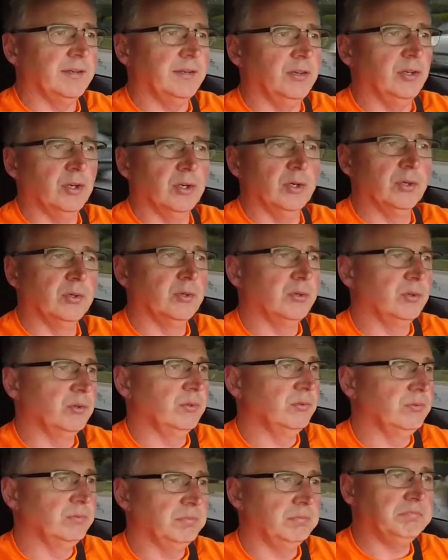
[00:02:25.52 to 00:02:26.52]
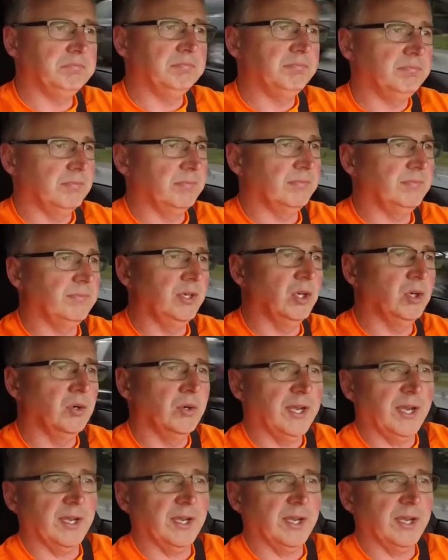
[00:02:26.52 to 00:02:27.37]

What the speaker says: No